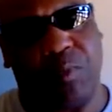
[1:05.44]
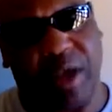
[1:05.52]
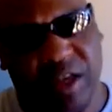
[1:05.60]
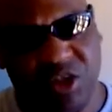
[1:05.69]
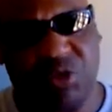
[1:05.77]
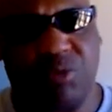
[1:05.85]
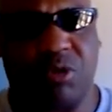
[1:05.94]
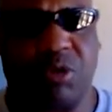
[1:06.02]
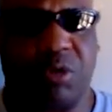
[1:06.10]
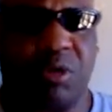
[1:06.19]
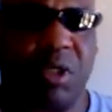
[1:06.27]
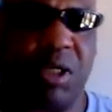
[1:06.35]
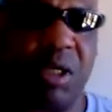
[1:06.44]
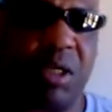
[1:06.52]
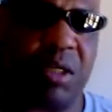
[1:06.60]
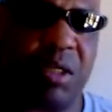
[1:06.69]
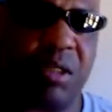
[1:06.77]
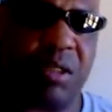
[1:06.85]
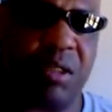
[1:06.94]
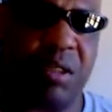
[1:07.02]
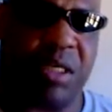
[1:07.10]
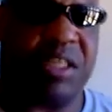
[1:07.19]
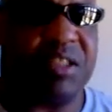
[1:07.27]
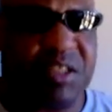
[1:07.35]
Eligible
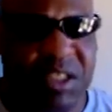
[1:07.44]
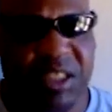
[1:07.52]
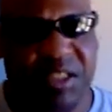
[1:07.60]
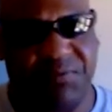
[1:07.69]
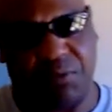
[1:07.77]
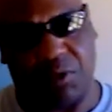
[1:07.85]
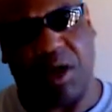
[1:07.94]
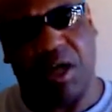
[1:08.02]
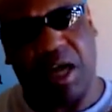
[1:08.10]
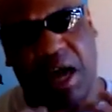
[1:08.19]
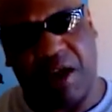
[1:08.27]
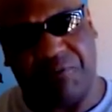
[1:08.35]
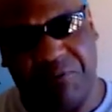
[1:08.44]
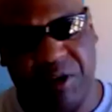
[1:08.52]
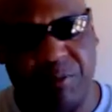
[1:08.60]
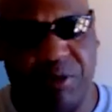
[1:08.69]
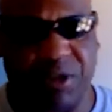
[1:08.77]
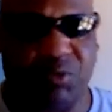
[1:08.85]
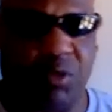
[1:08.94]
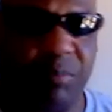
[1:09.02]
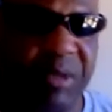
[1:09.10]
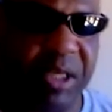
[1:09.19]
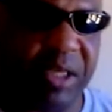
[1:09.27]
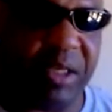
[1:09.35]
entities for our free books will
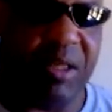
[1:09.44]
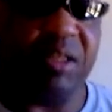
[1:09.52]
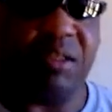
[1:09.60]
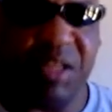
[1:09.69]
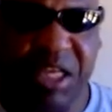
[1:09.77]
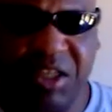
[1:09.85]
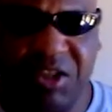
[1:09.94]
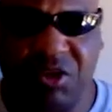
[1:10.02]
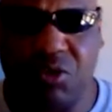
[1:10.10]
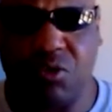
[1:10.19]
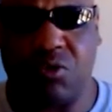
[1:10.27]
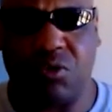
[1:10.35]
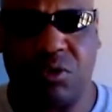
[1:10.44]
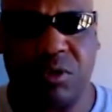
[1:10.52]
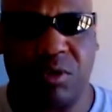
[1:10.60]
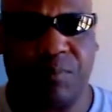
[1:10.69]
be needy schools,